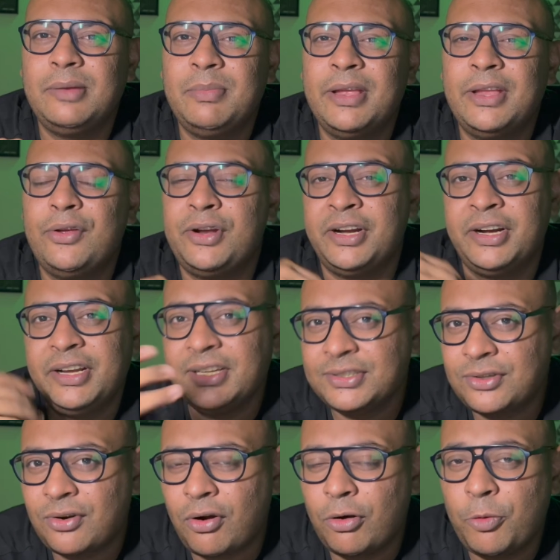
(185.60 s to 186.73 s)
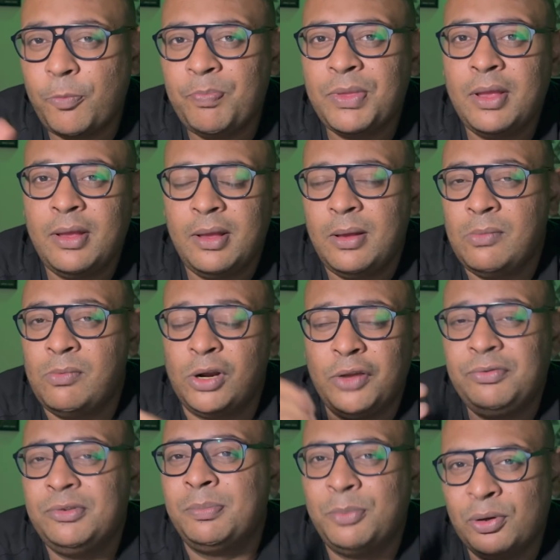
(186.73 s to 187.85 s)
make your editing strong. One
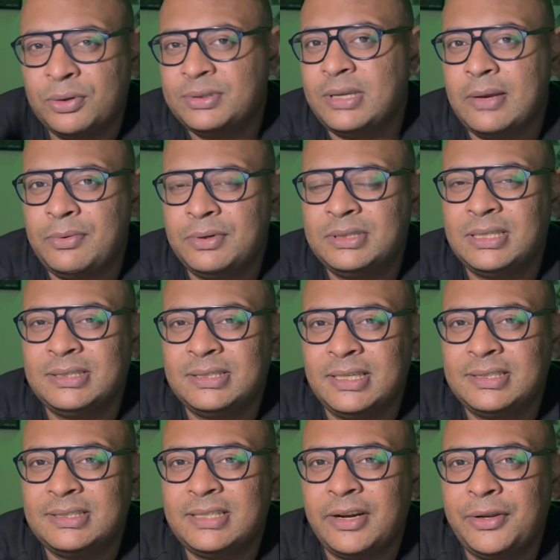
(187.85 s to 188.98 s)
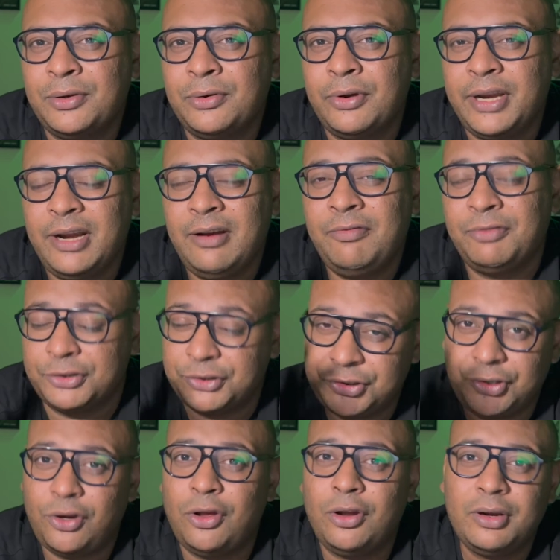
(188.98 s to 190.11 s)
of the books I would suggest that you read for
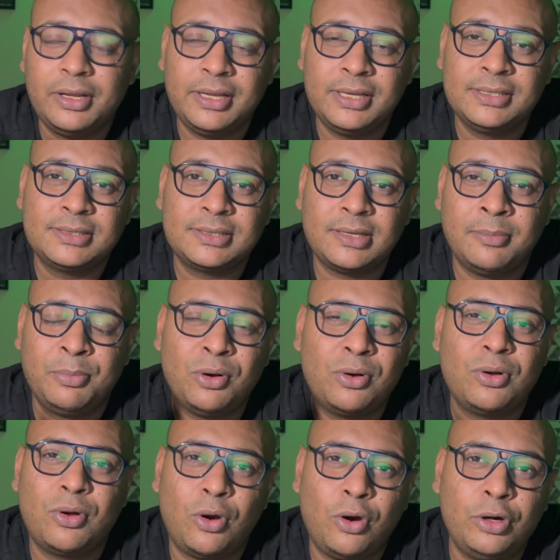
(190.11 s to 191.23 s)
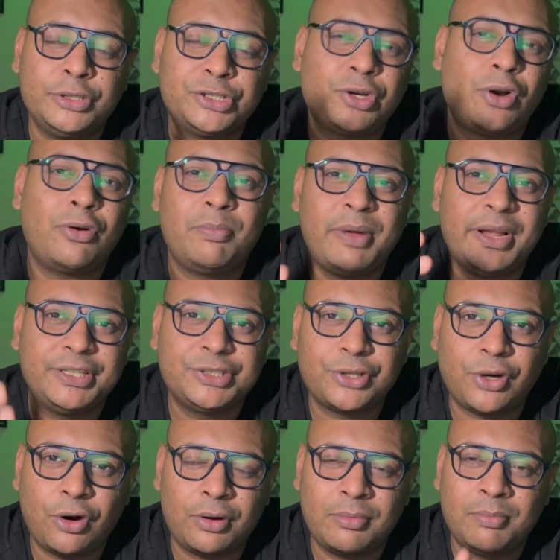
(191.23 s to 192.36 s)
sure is a book called Shot by
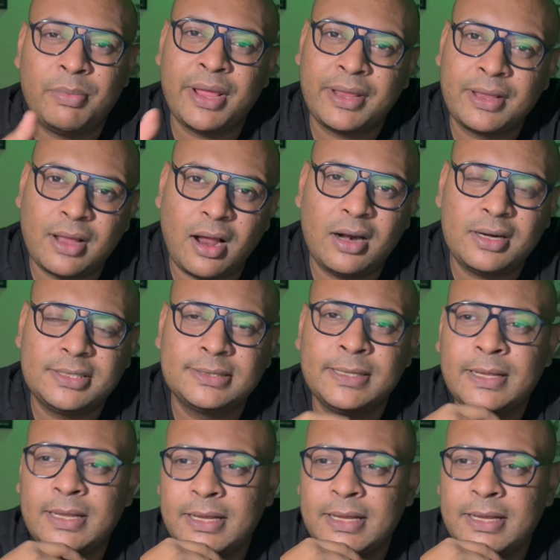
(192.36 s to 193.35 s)
Shot by Karts.